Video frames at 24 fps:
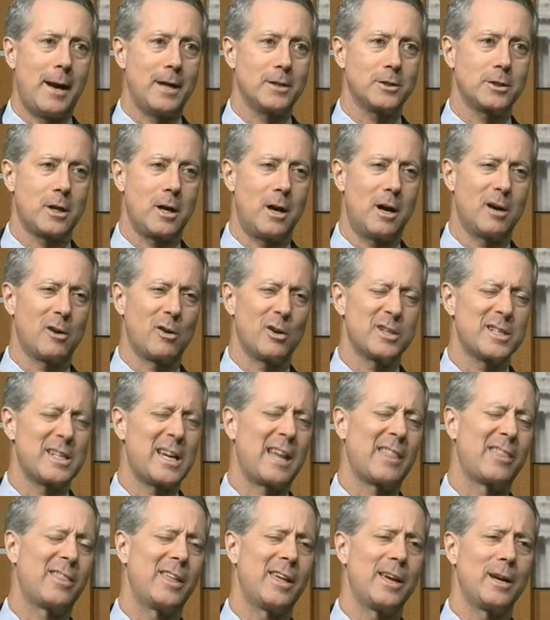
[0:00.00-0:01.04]
pass
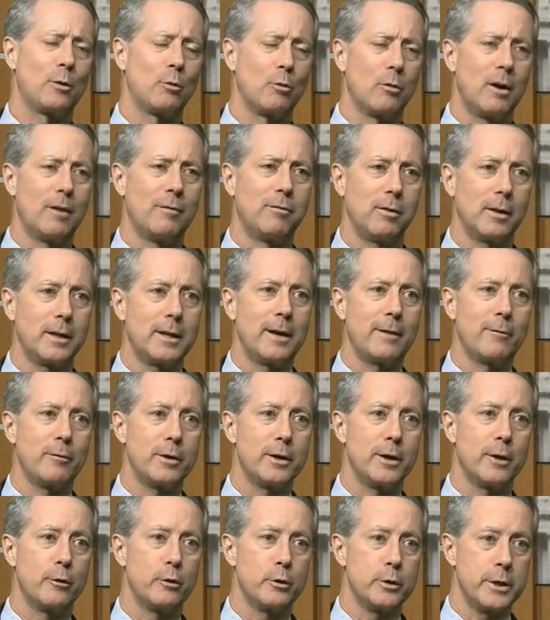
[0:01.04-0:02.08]
Congress, I think, roughly
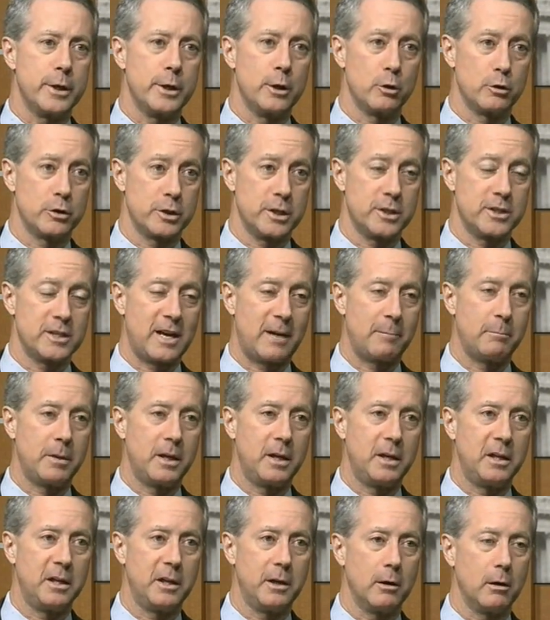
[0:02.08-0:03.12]
every other year since
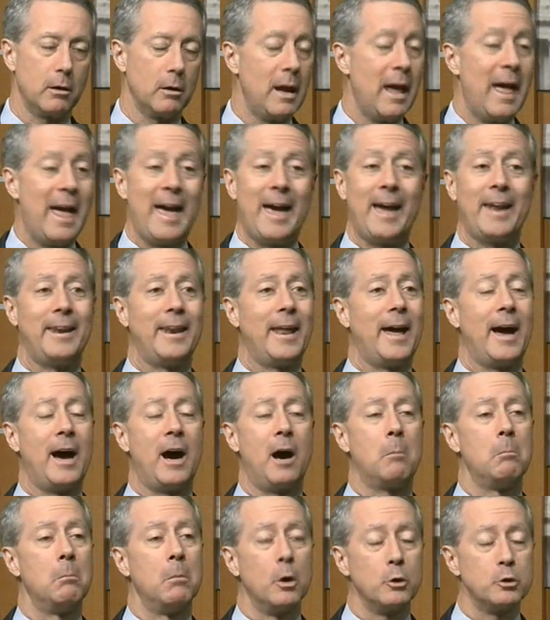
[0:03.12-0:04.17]
I've been here, and
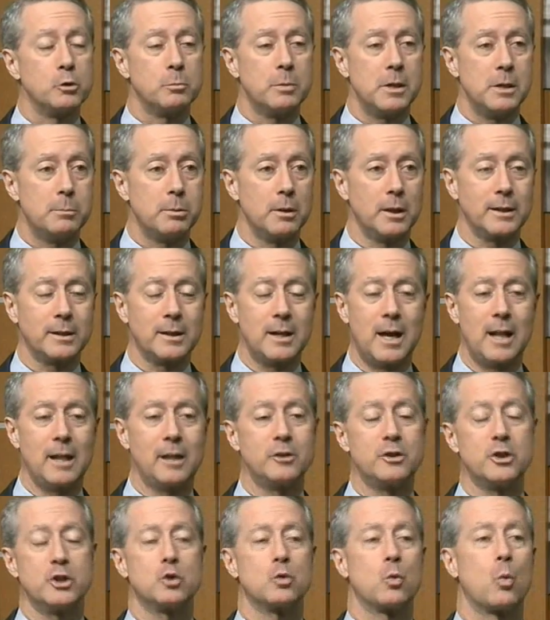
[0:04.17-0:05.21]
now most people
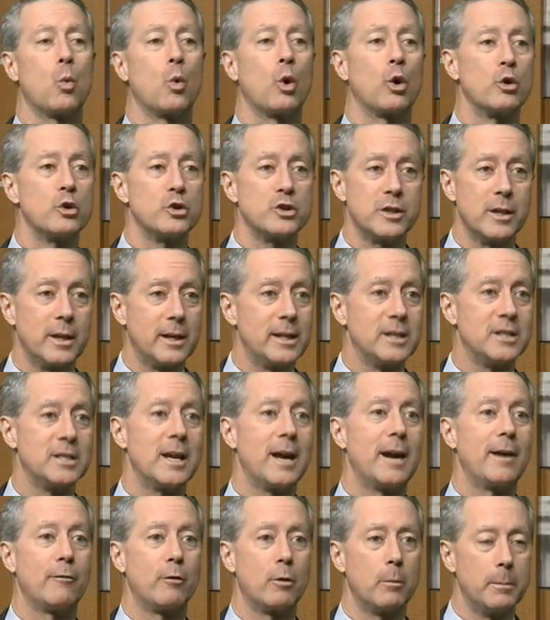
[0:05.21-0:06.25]
acknowledge it's worse than
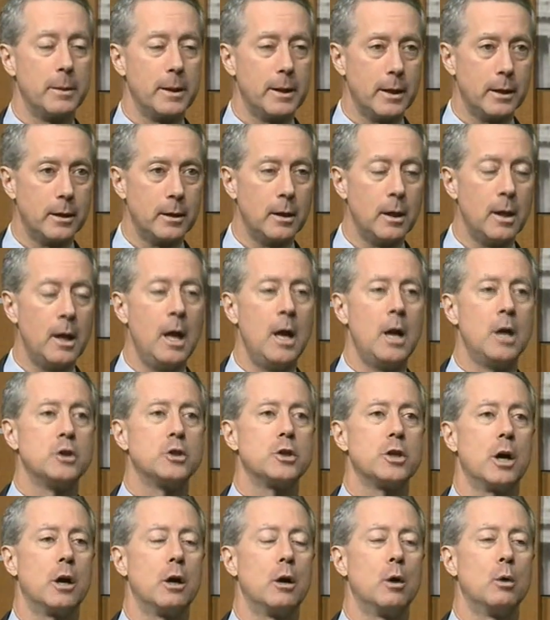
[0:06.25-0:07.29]
it's ever been.
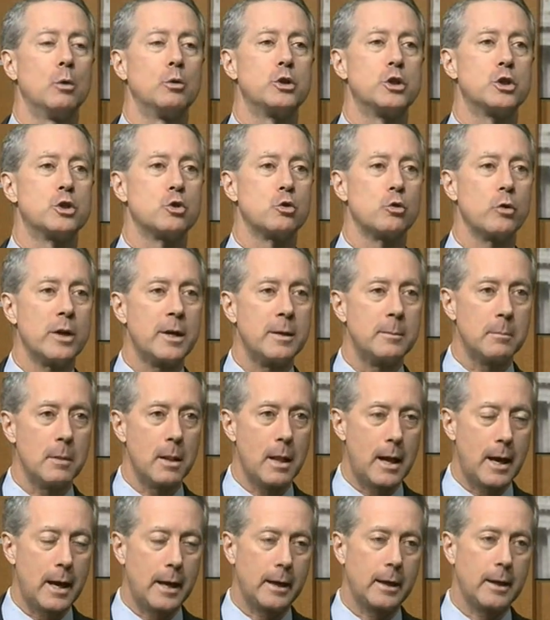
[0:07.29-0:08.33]
So
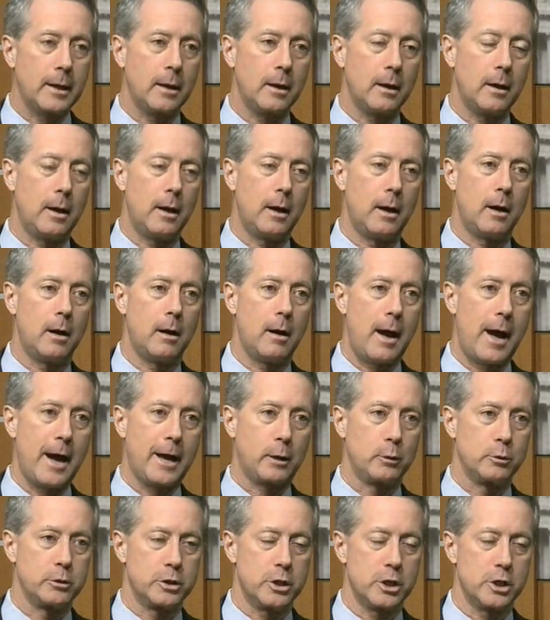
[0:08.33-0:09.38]
streamlining
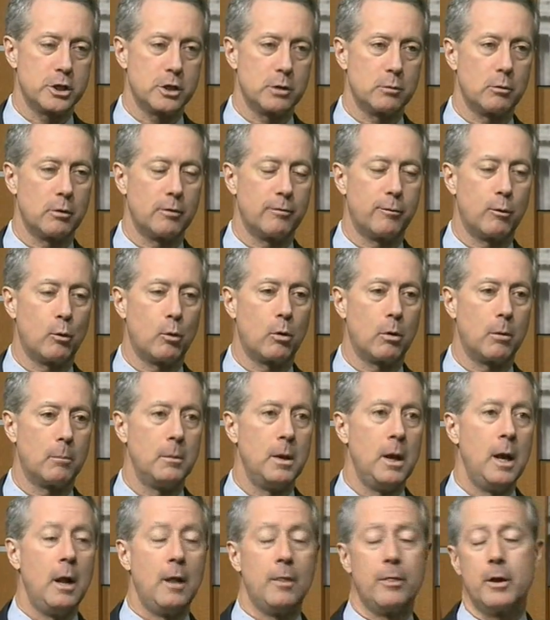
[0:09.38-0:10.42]
acquisition
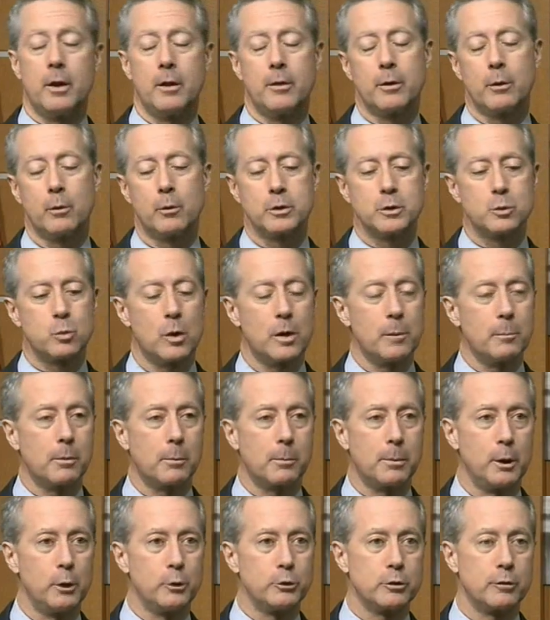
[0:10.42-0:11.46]
reform. There was
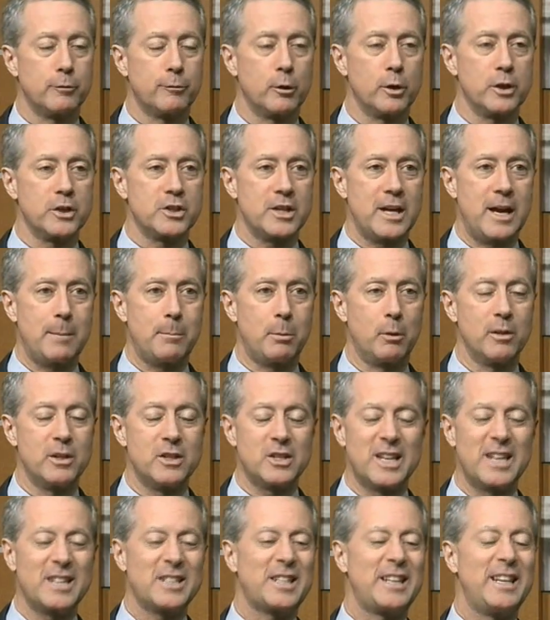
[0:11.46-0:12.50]
one proposal, for
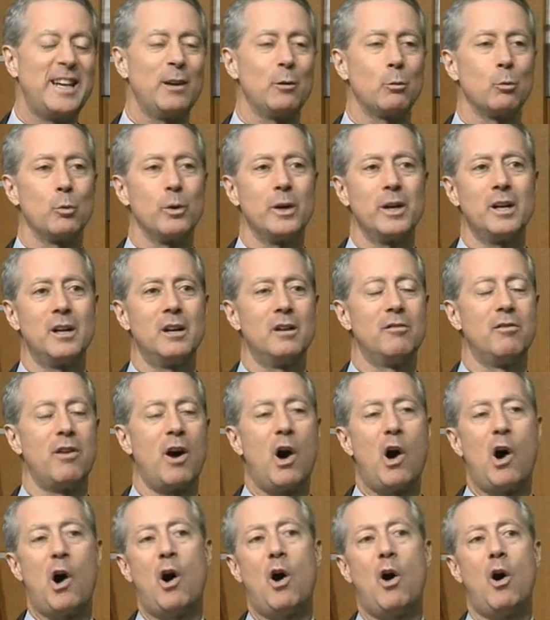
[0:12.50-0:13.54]
example, that says get rid
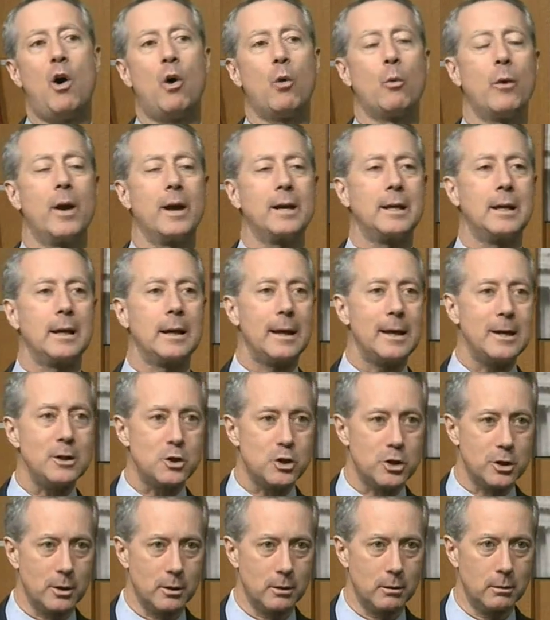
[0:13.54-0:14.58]
of all
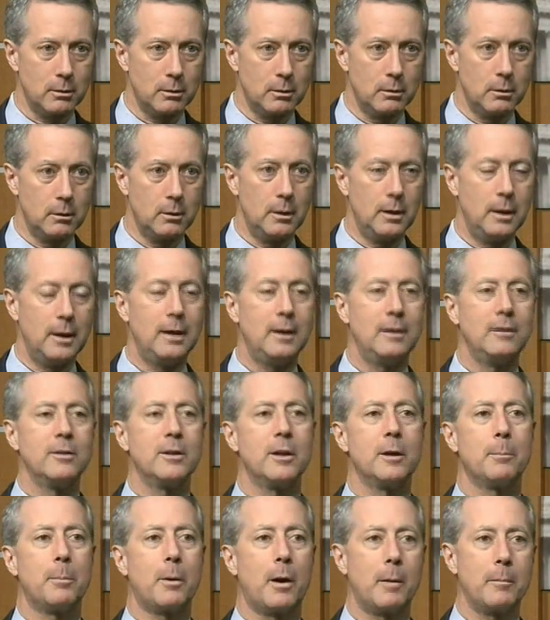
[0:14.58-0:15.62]
regulation
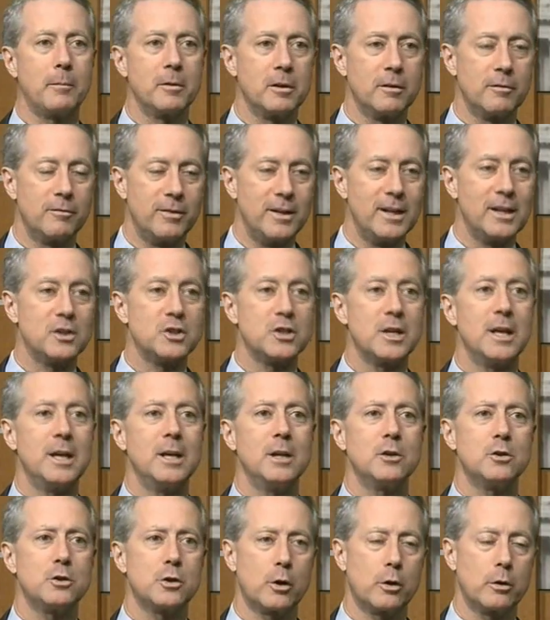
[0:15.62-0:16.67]
in the Department of Defense,
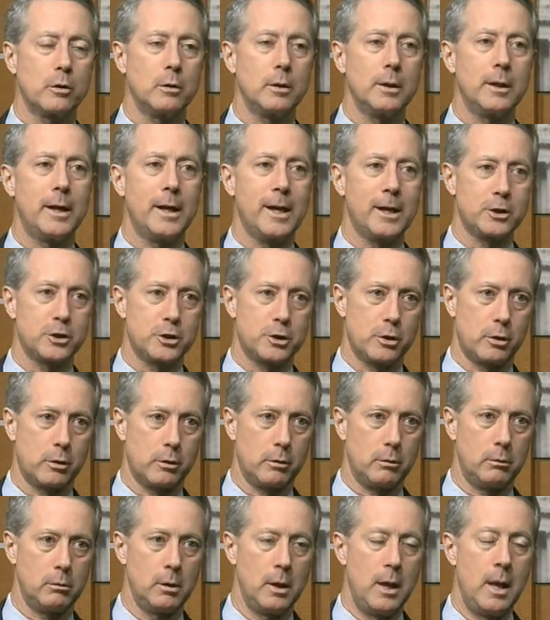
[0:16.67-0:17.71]
internal and
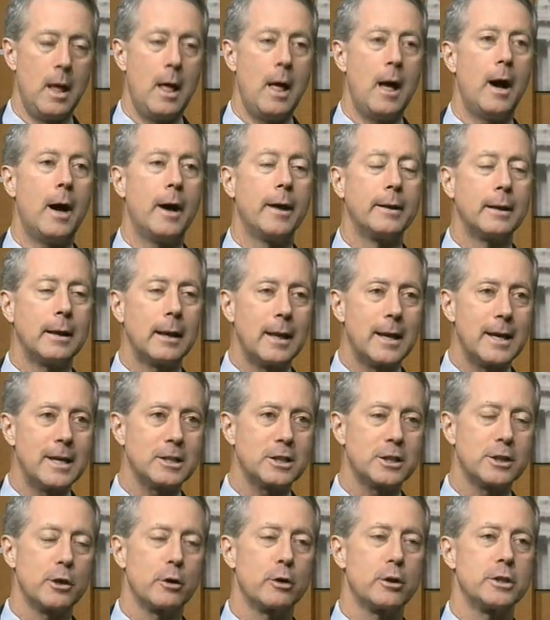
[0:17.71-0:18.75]
external,
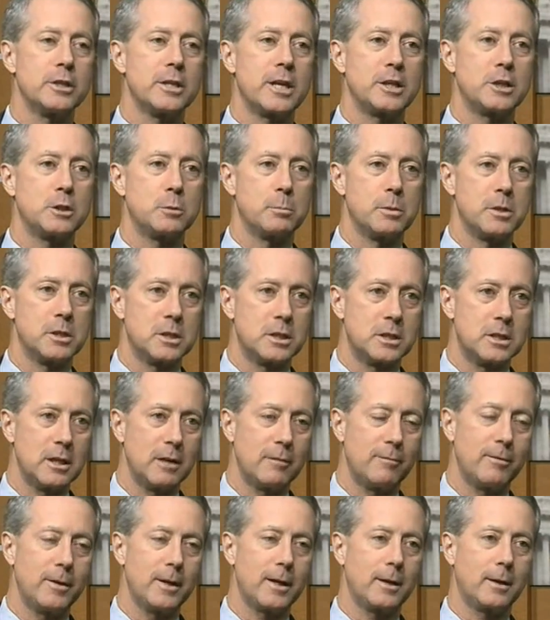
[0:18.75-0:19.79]
unless there is a
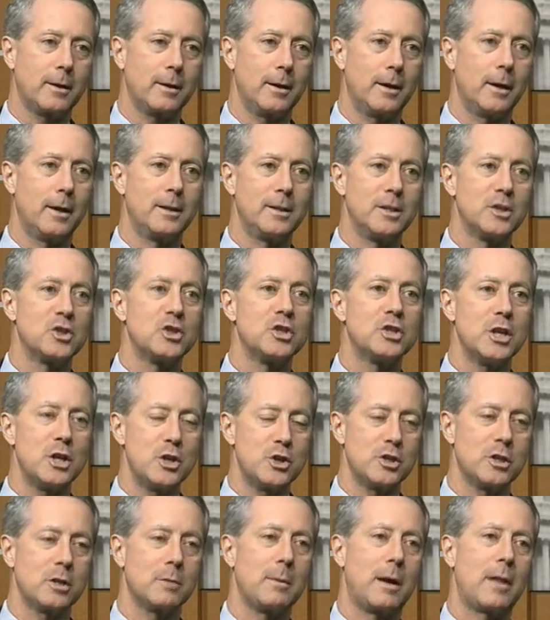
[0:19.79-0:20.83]
specific
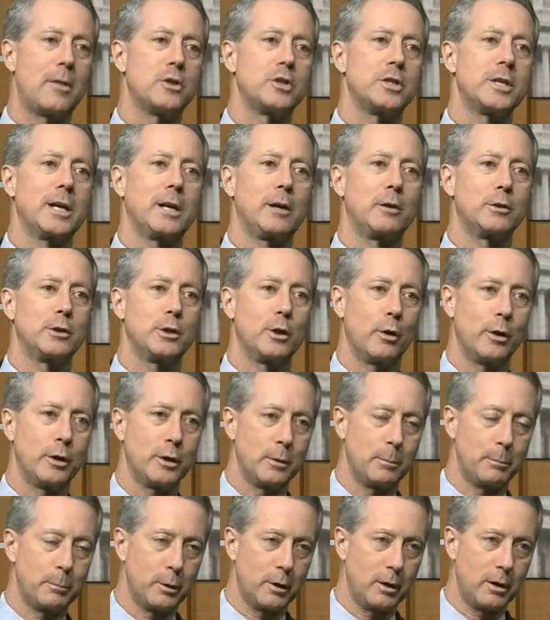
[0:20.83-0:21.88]
decision by the
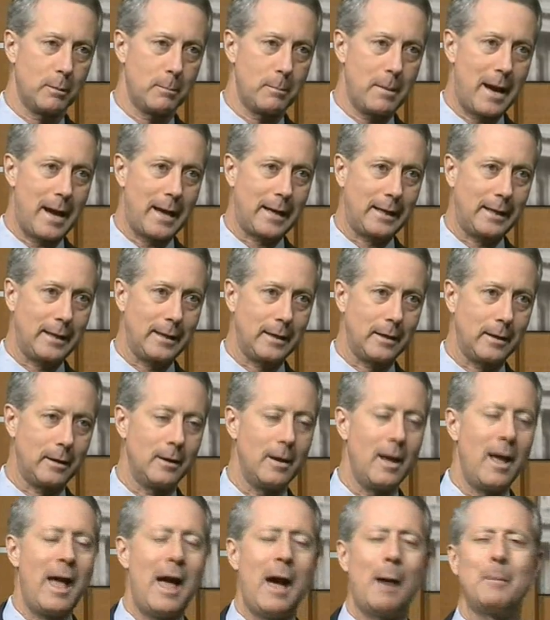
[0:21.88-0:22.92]
Secretary to put it back
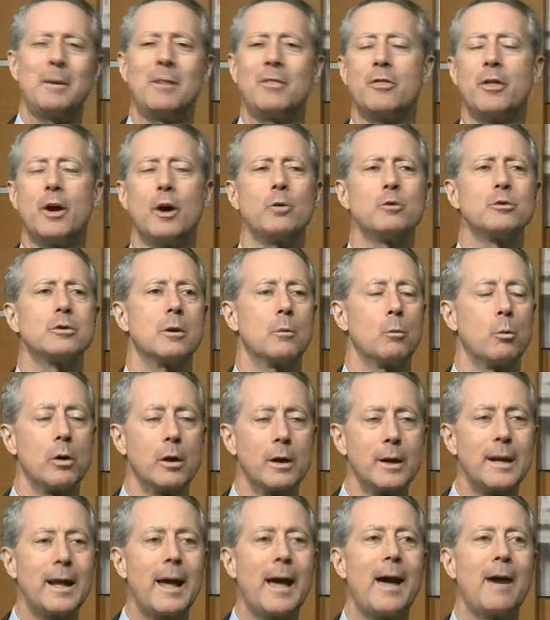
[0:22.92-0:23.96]
in. I mean,
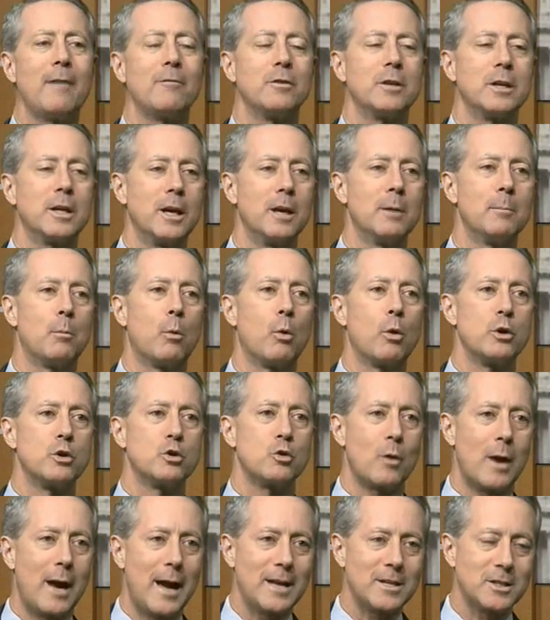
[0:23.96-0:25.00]
we're going to have to get
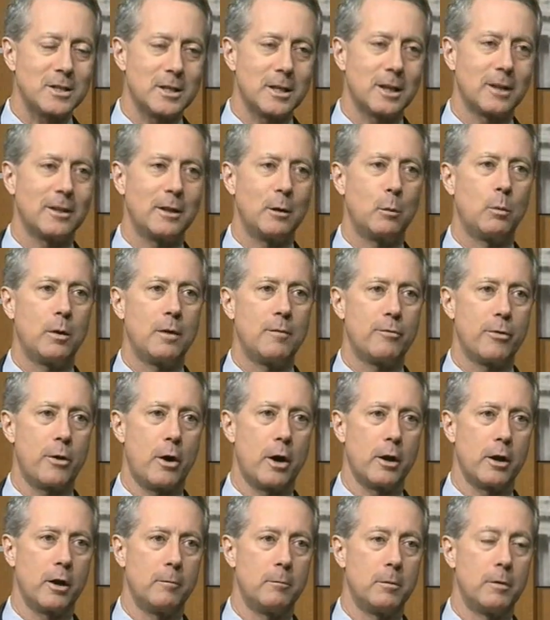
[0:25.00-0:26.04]
more drastic than we've
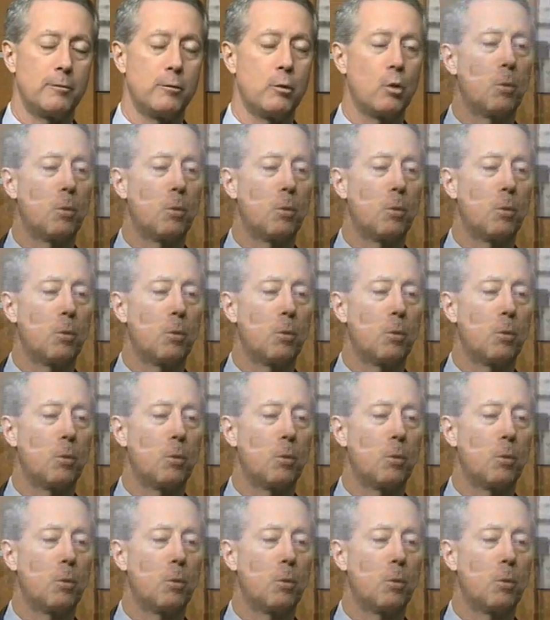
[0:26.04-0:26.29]
thought of